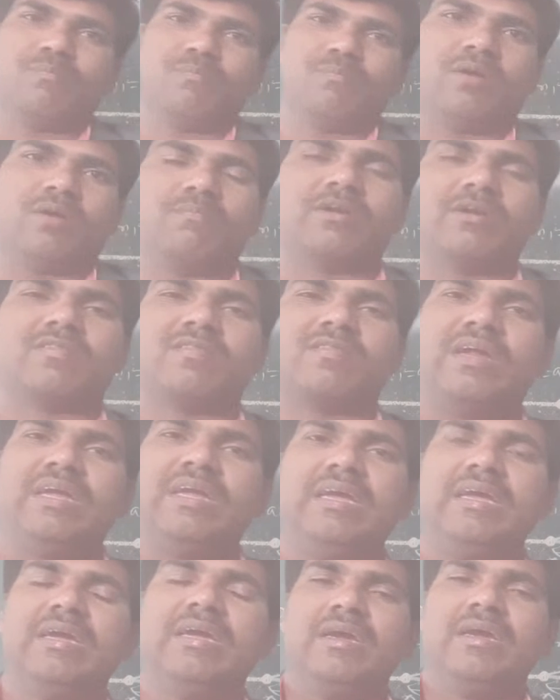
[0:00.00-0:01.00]
number
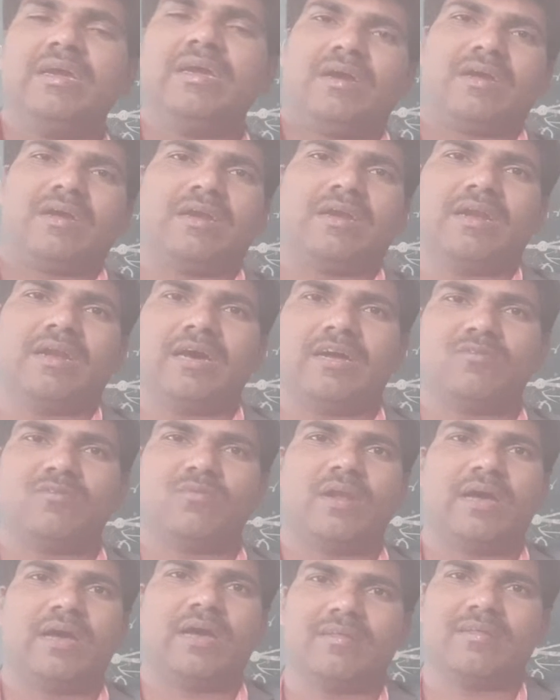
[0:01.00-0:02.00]
3 and as
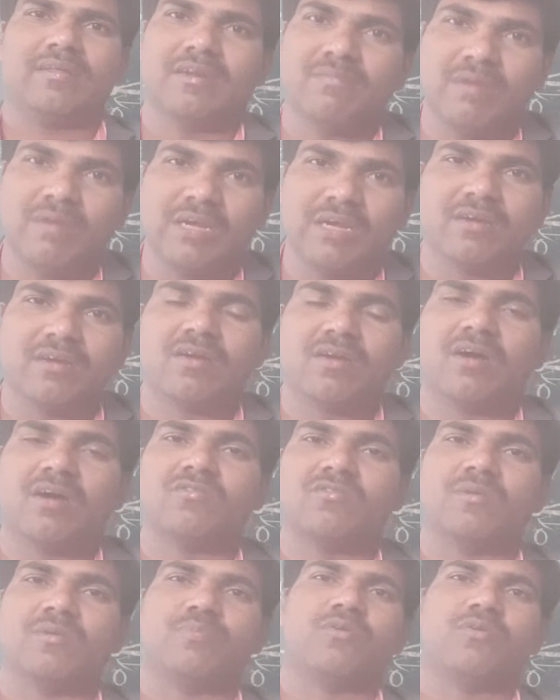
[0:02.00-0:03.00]
well as the remaining
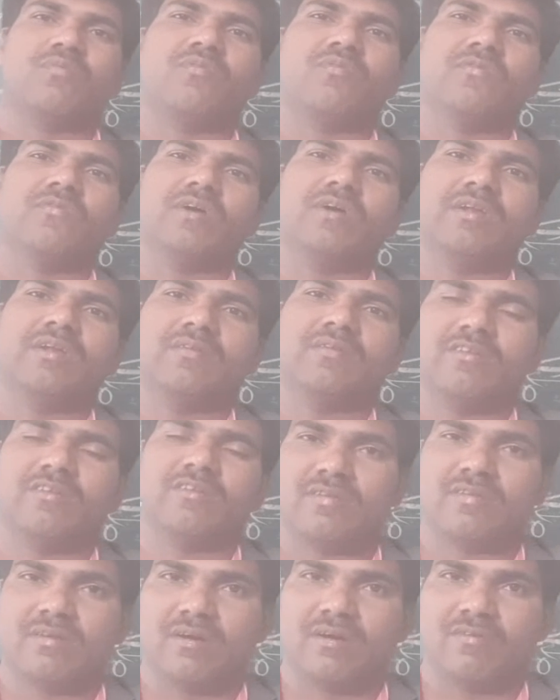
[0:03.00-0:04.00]
concepts of our this
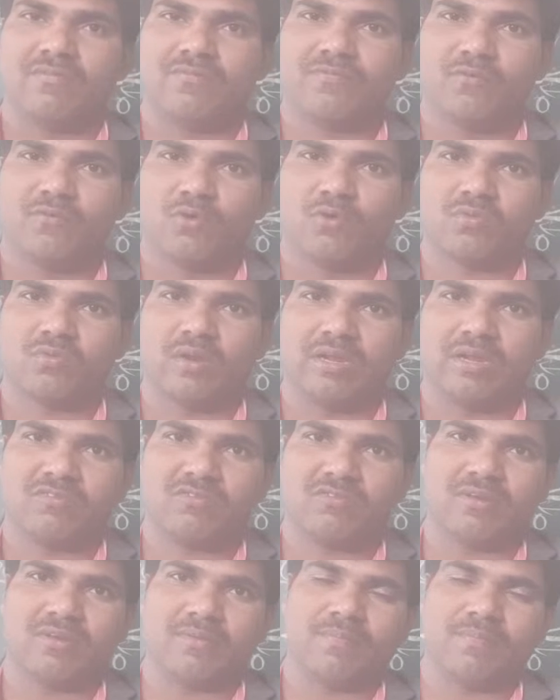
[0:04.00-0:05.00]
fourth
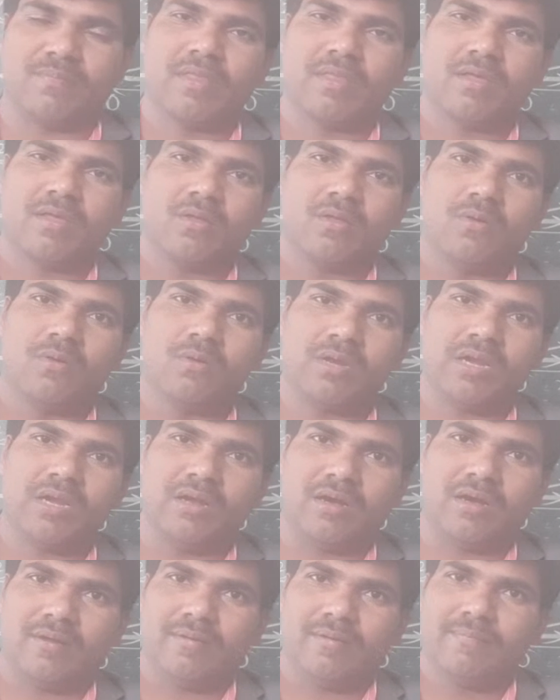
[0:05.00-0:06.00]
lesson. Okay
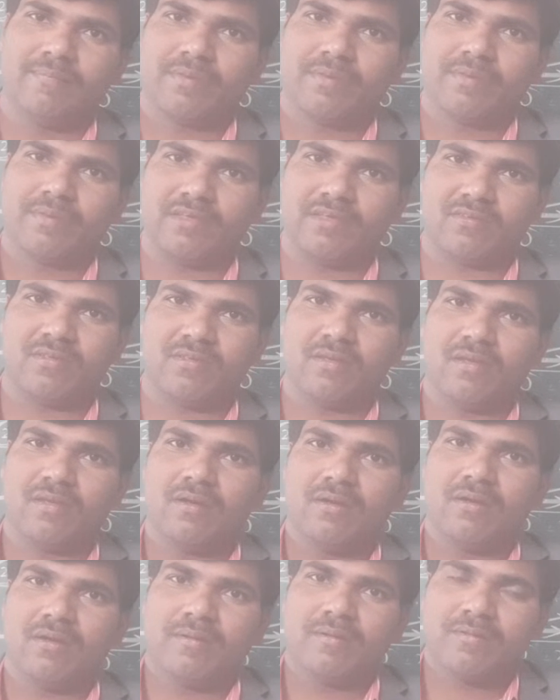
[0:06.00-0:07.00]
now? Yes.
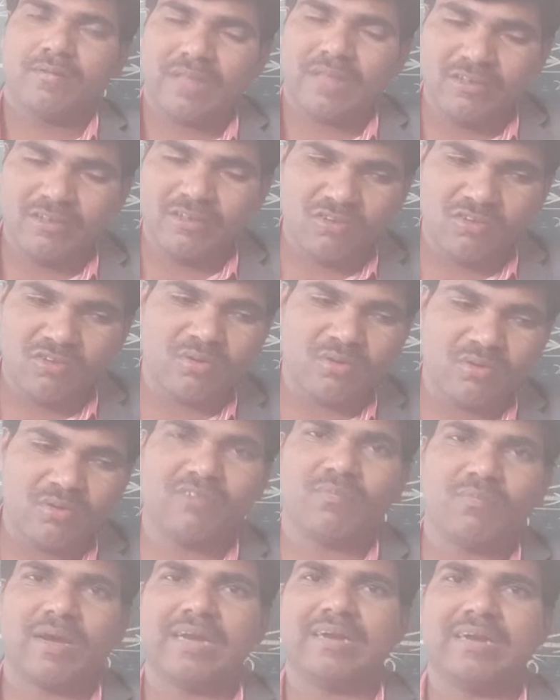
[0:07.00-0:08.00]
Thank you
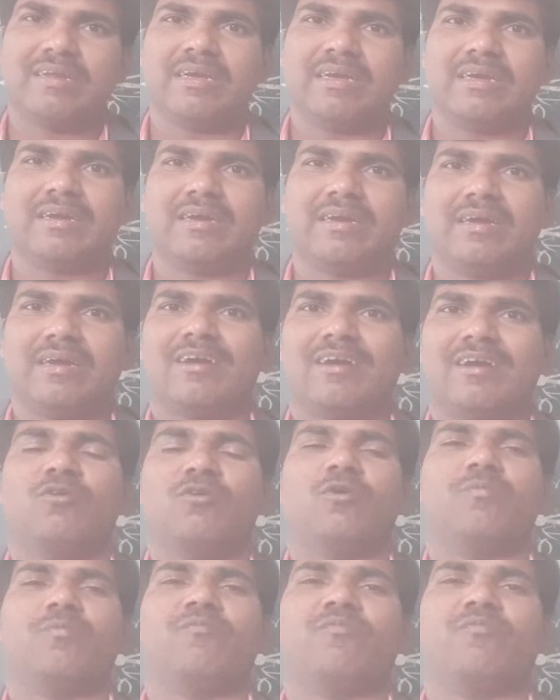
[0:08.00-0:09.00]
students. Bye. Take care. I
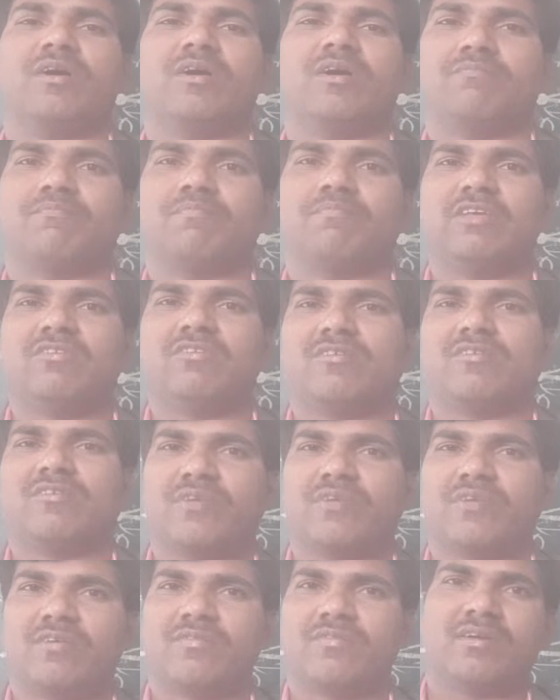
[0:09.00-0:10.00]
hope for best
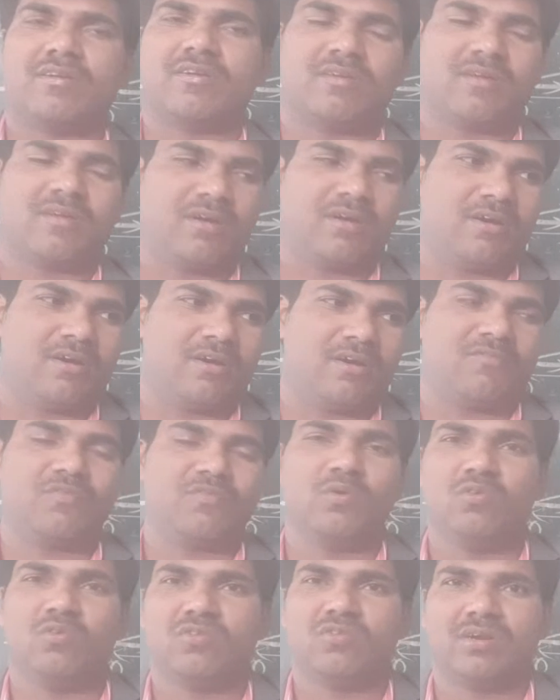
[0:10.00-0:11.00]
for our
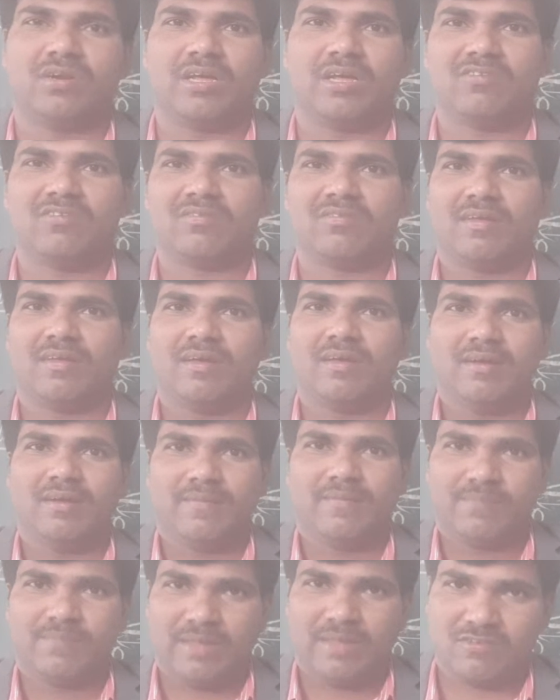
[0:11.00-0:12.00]
future days.
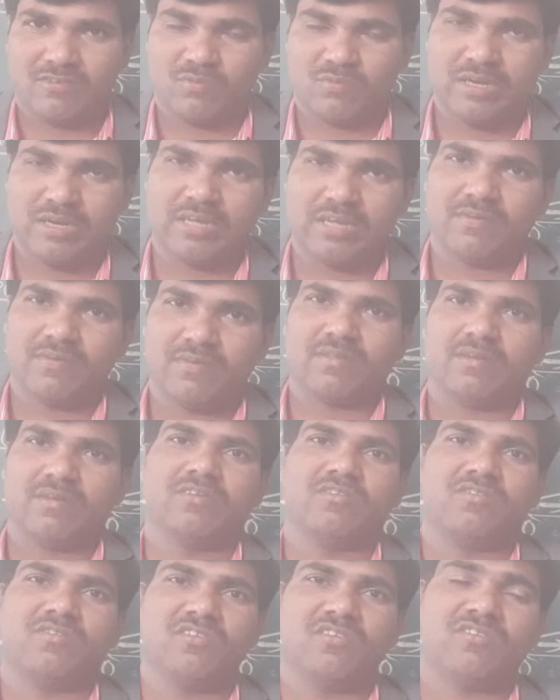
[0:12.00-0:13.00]
Yes, whatever the
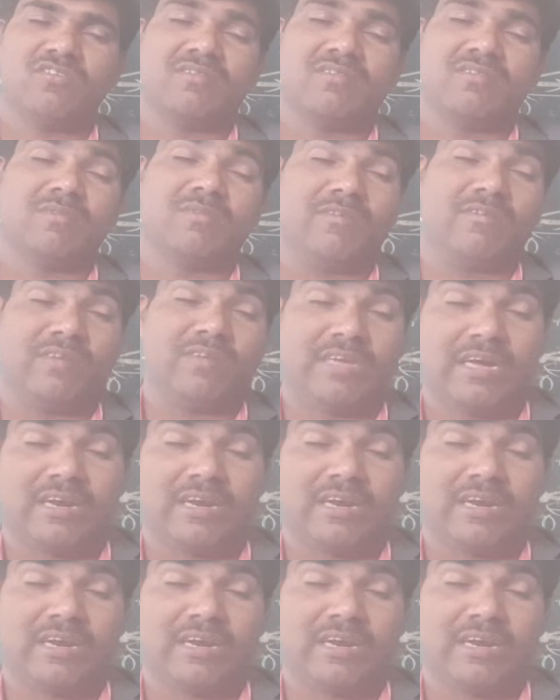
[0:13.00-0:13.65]
decision may we are